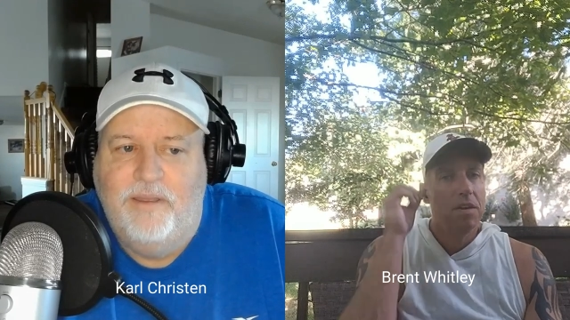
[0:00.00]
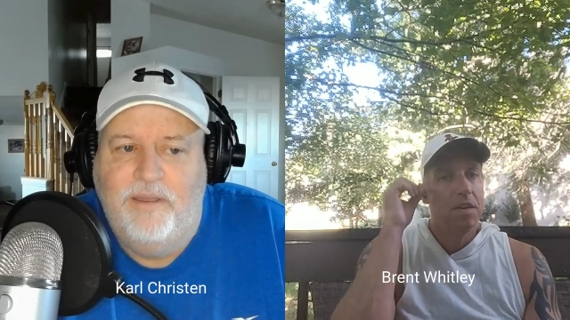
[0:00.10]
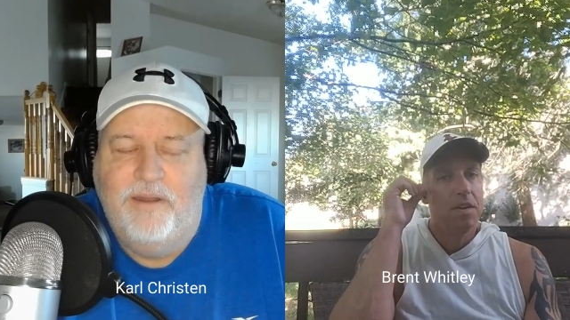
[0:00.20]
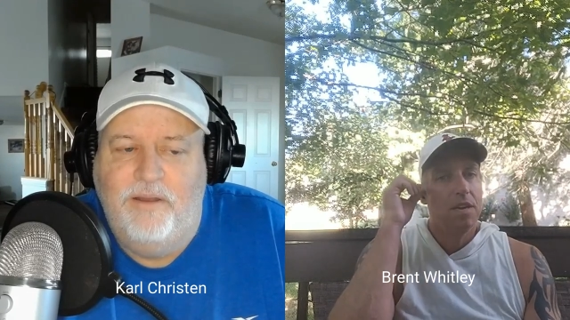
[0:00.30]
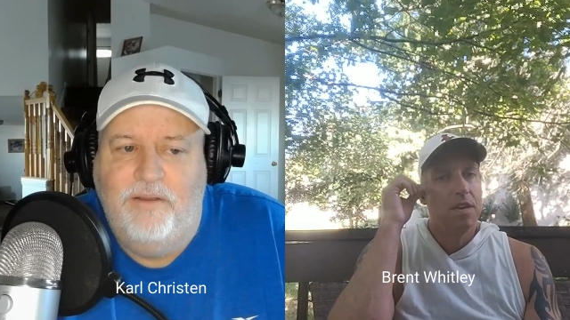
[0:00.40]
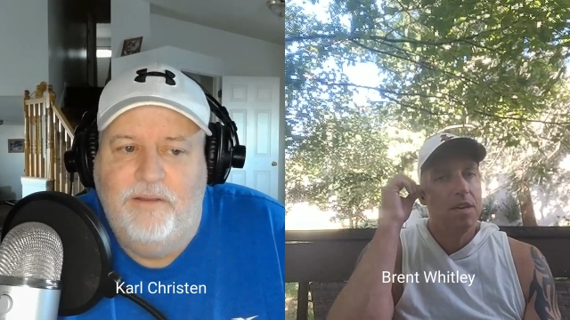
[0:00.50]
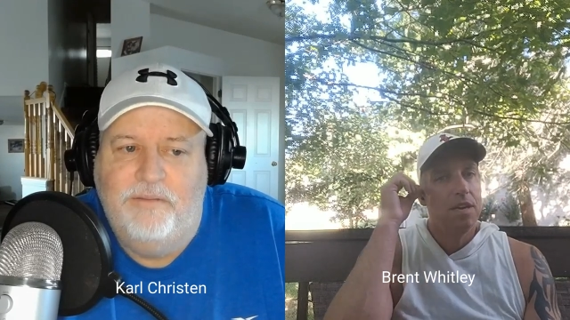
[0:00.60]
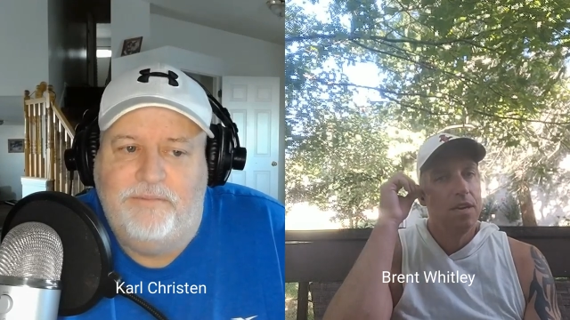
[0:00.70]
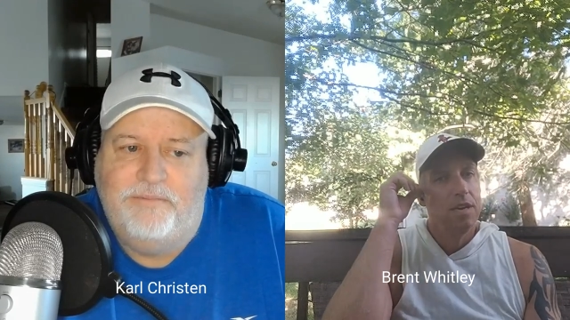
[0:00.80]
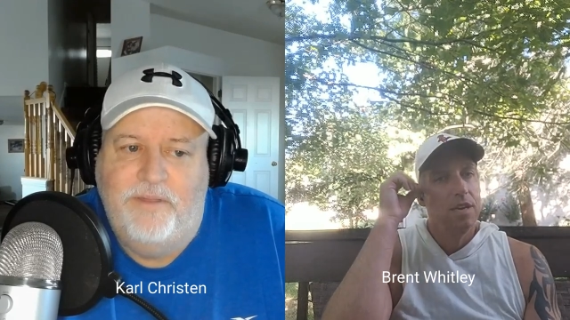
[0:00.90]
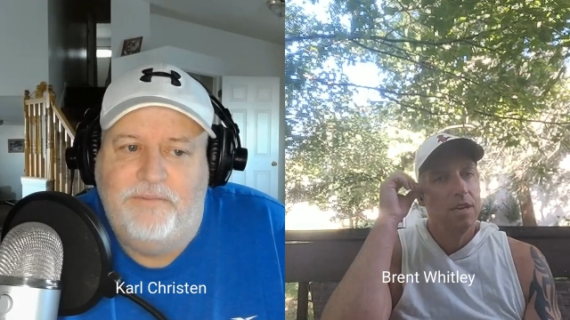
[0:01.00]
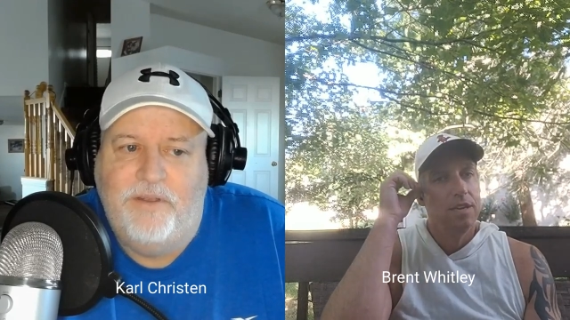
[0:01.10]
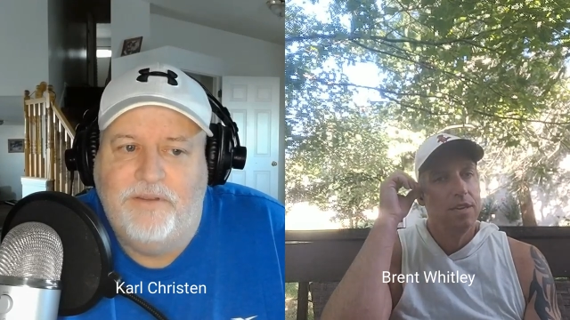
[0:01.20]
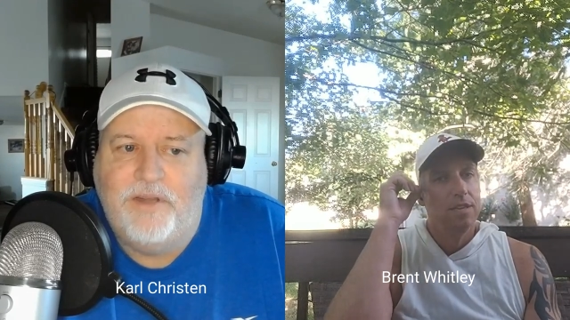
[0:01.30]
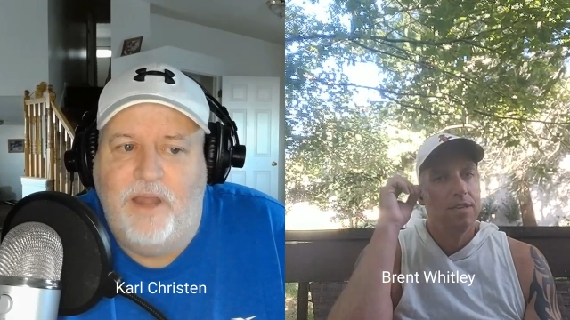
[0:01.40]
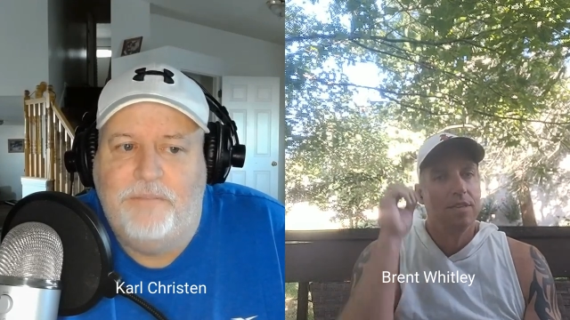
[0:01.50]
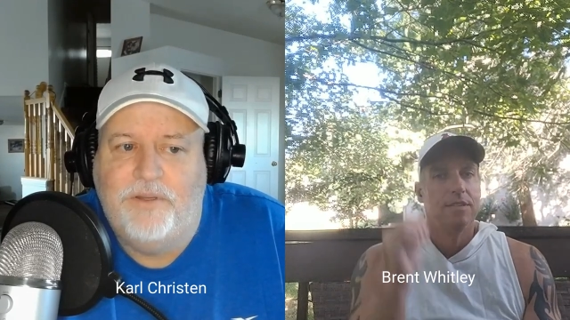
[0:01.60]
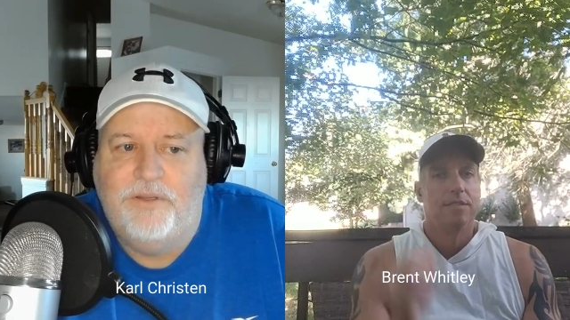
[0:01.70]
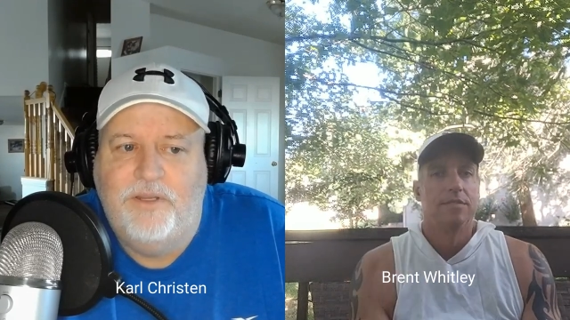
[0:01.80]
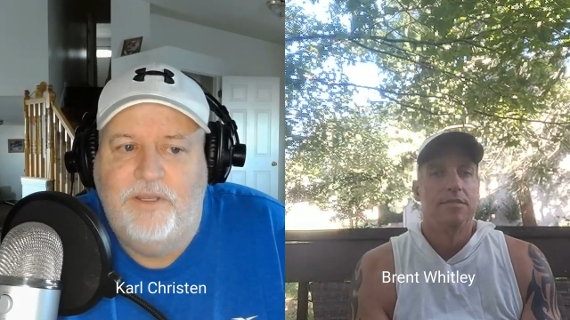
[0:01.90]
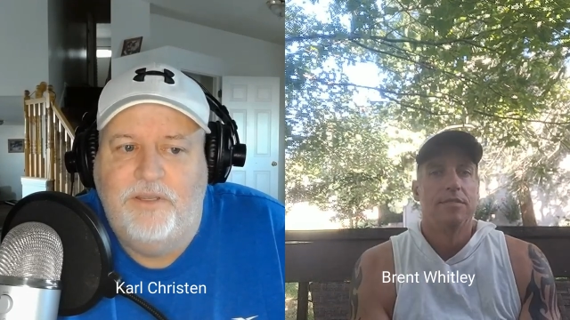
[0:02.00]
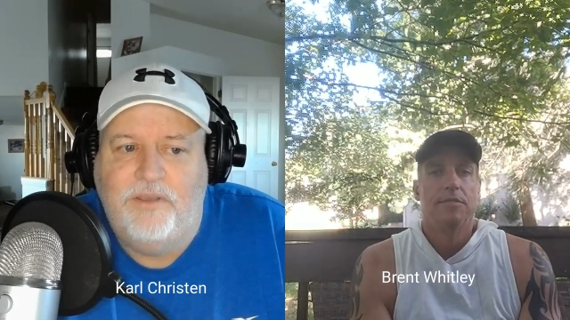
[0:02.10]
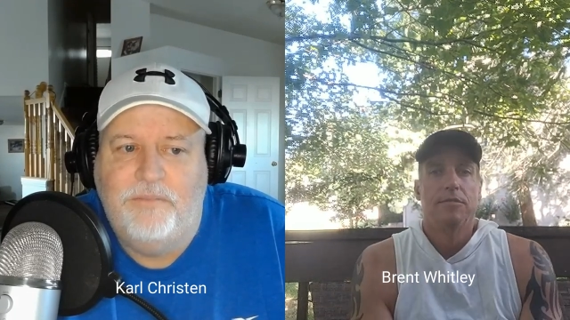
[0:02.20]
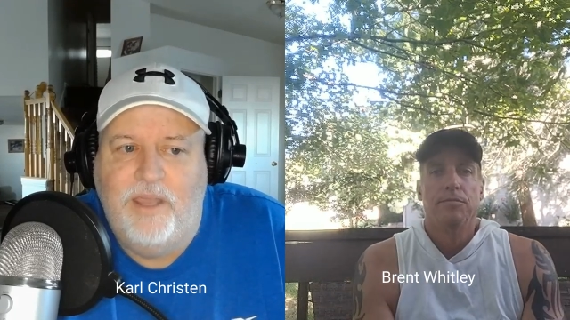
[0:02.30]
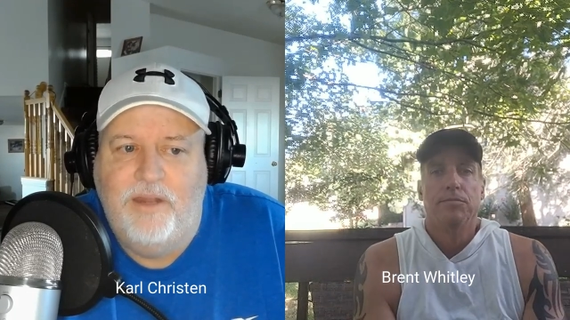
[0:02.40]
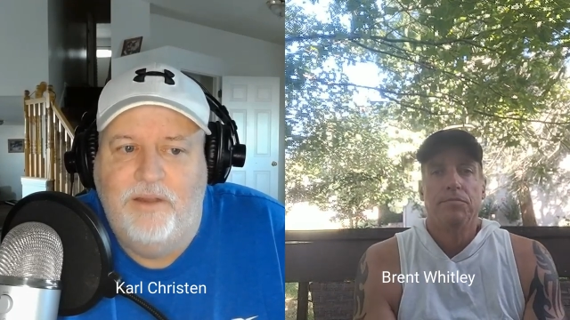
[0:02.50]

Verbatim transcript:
Speaker 1: you know, if, if there's an opportunity someday